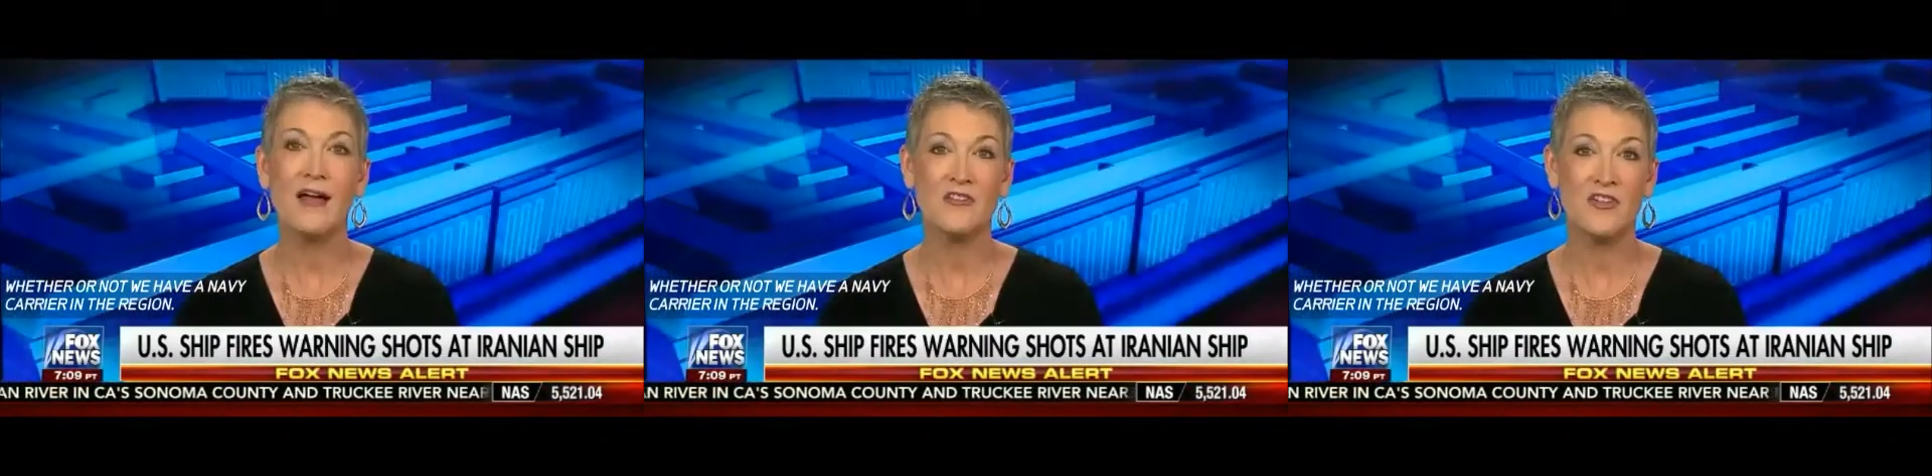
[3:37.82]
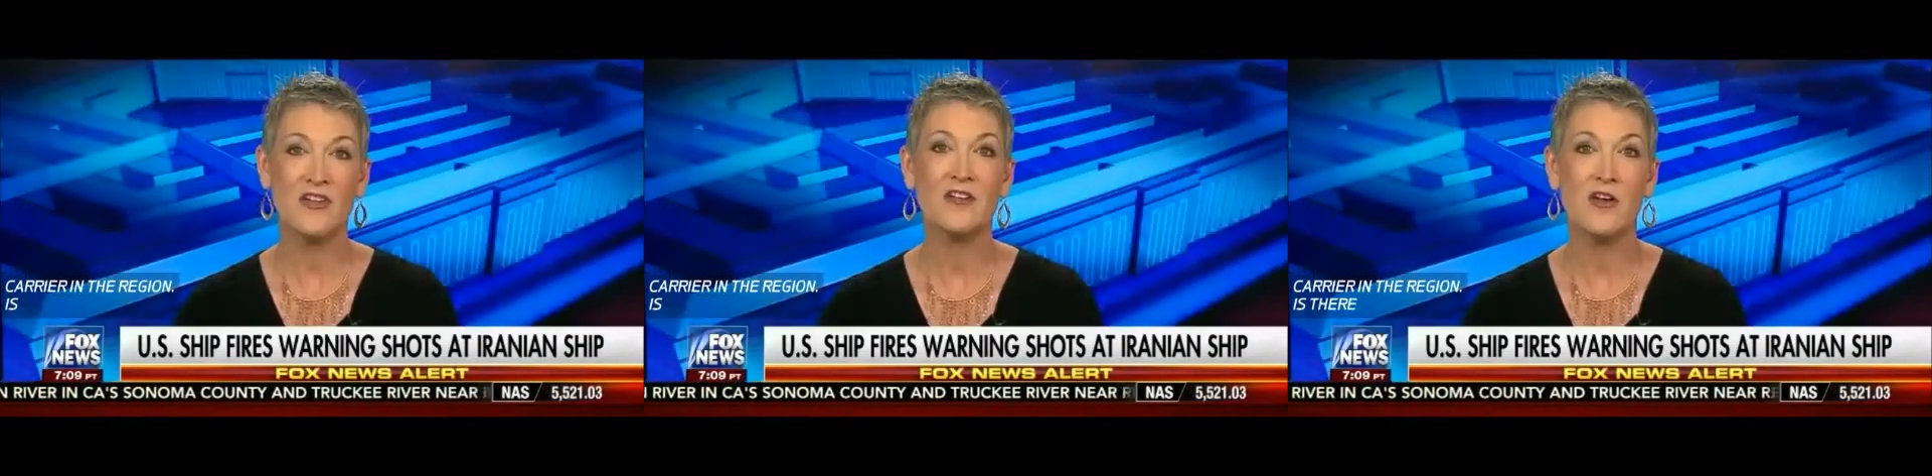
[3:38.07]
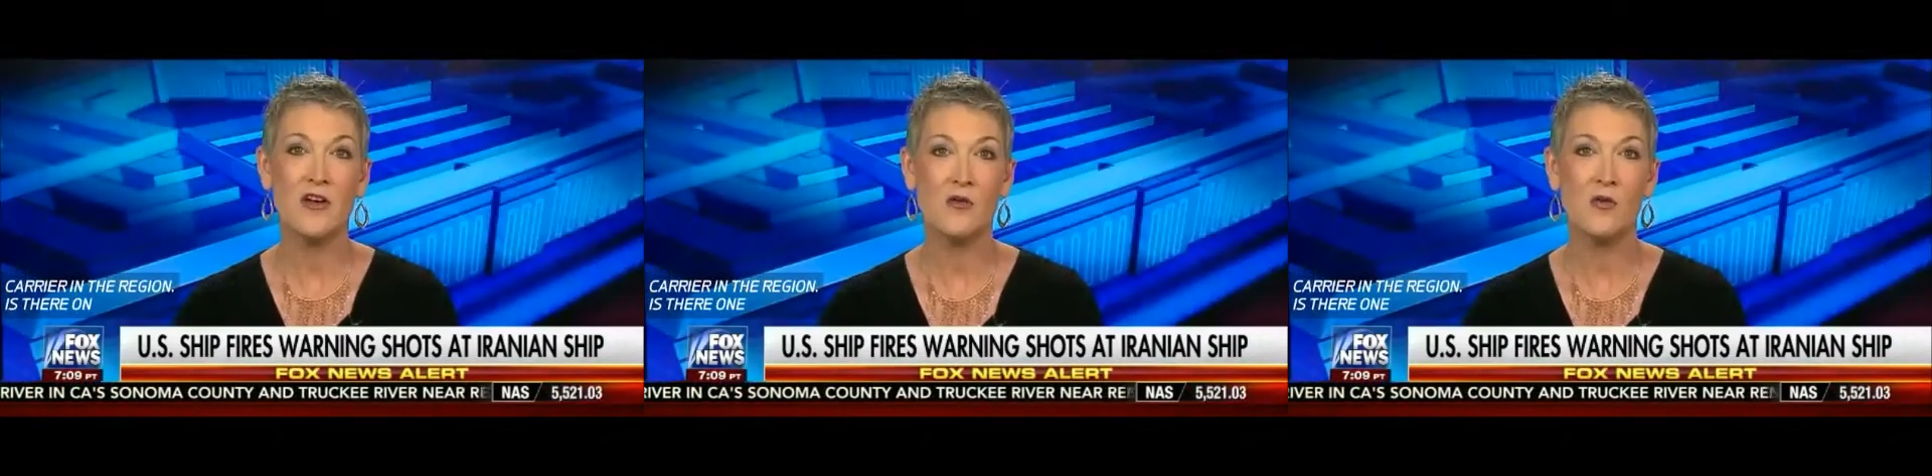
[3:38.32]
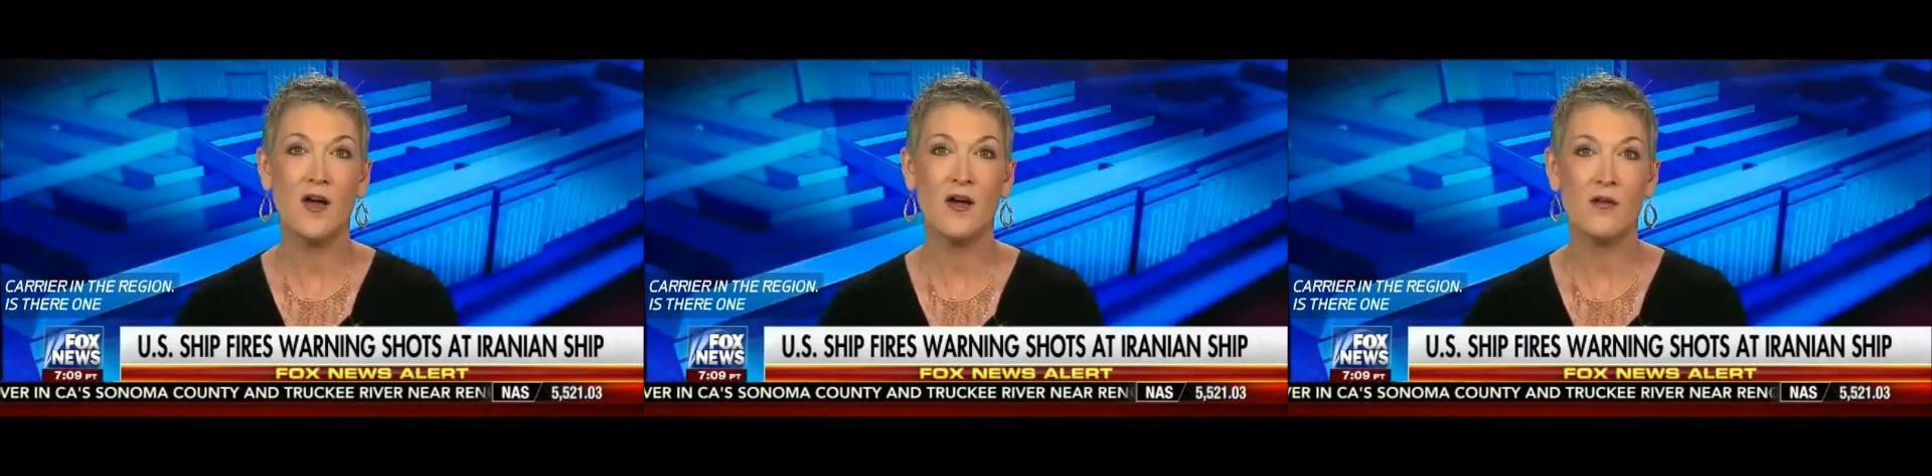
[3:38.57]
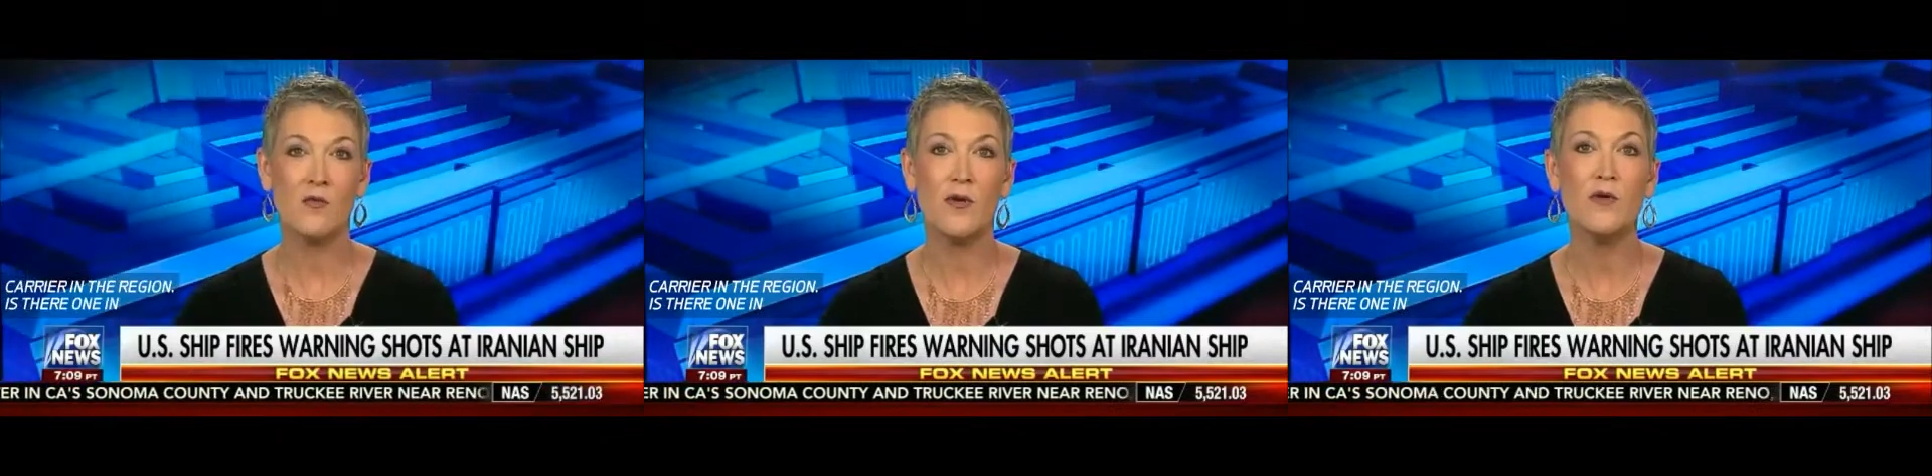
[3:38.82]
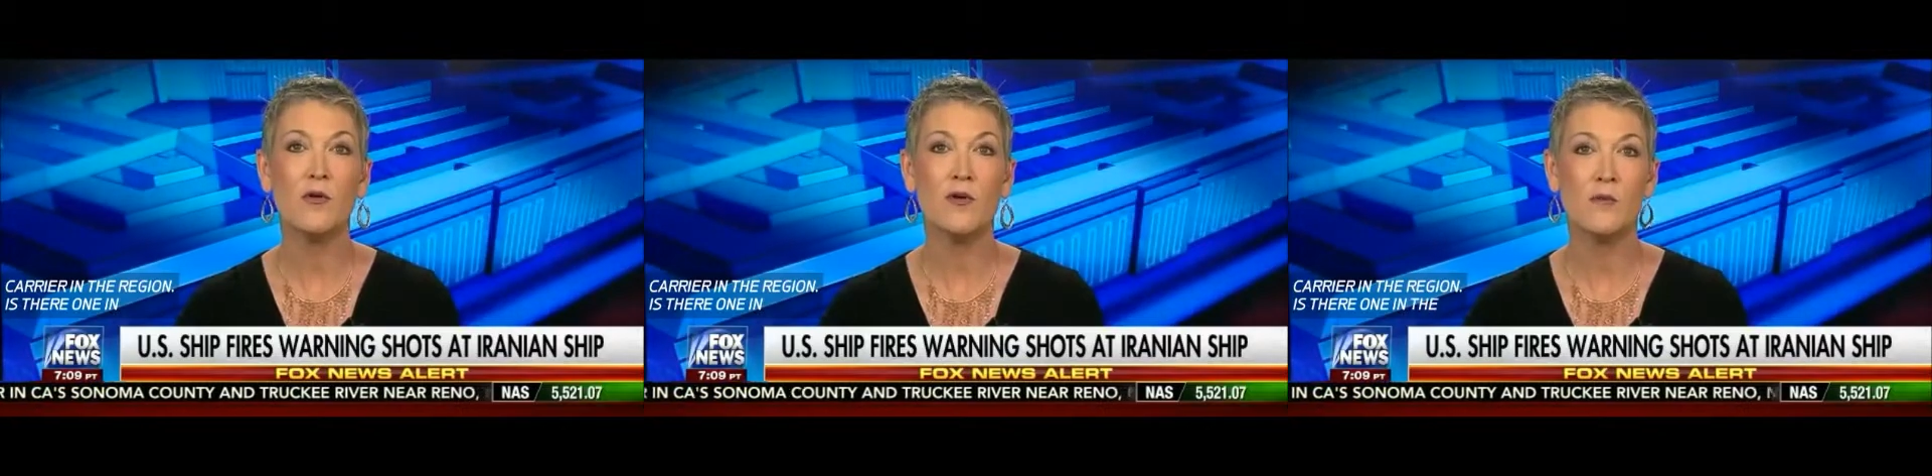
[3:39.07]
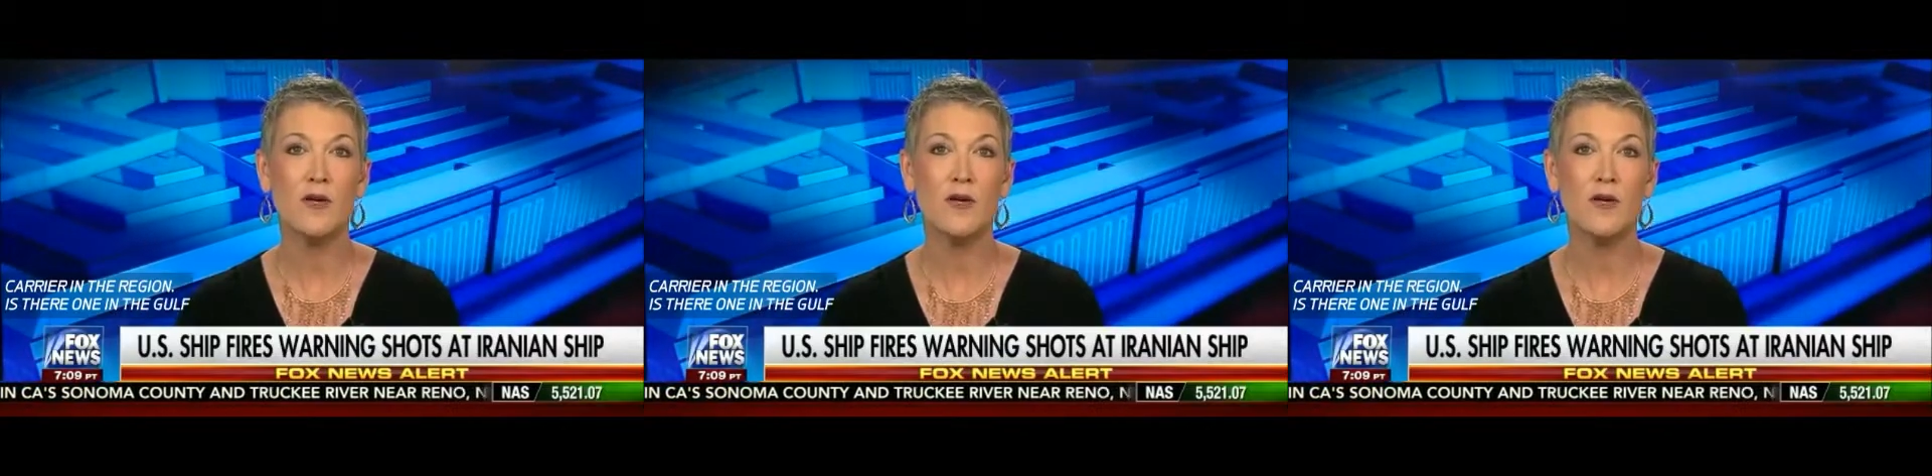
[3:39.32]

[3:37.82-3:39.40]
Well, actually, no. Uh,